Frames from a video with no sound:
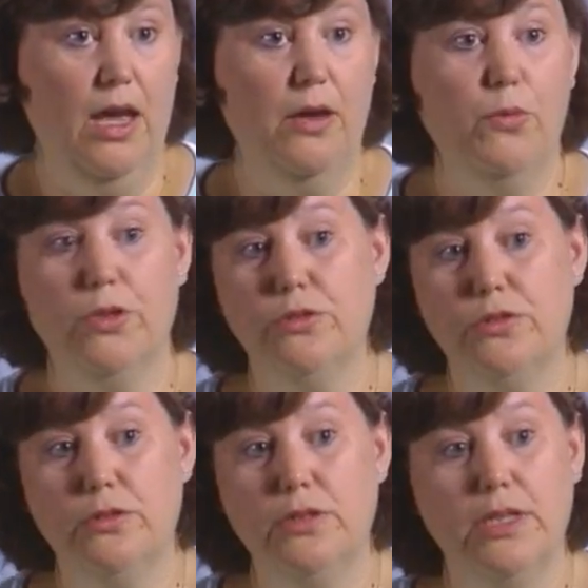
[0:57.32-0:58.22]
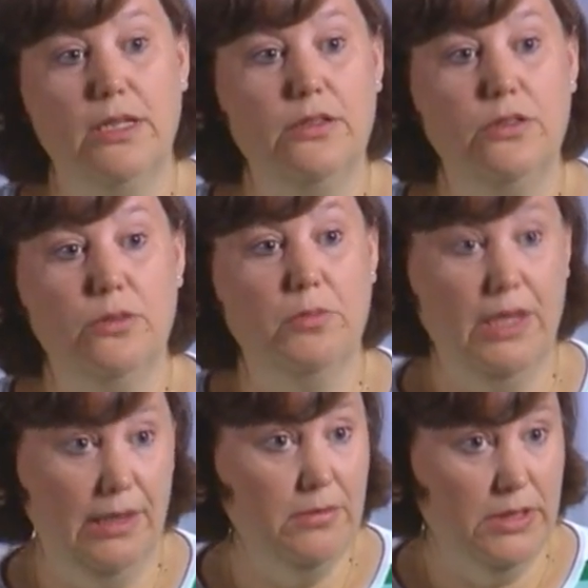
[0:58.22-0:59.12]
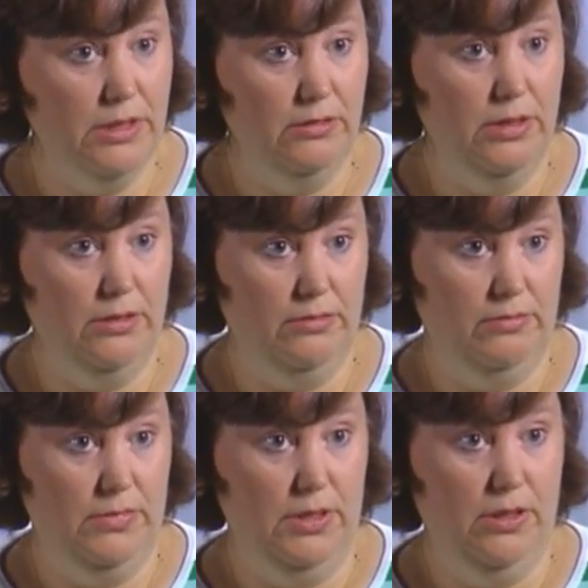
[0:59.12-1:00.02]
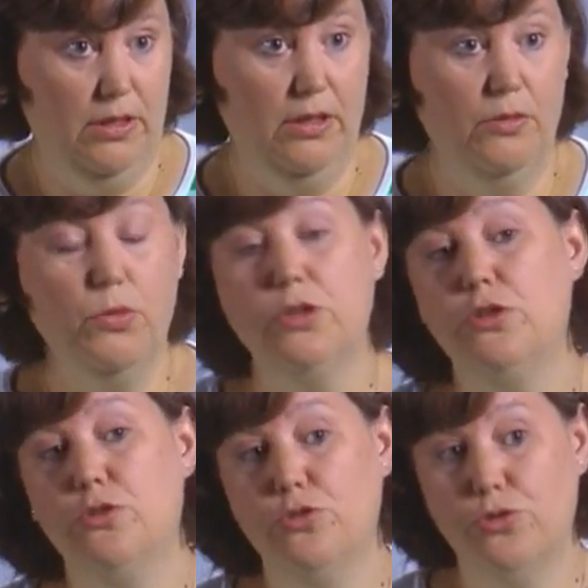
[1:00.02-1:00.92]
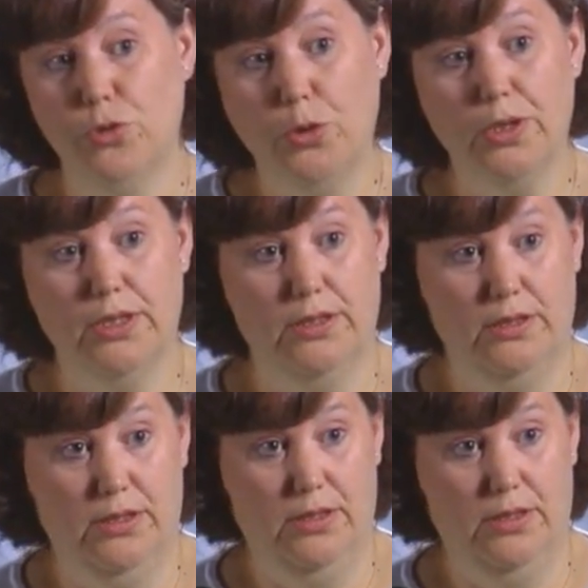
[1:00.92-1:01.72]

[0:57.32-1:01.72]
Where do you get your plant material? And where do you store it?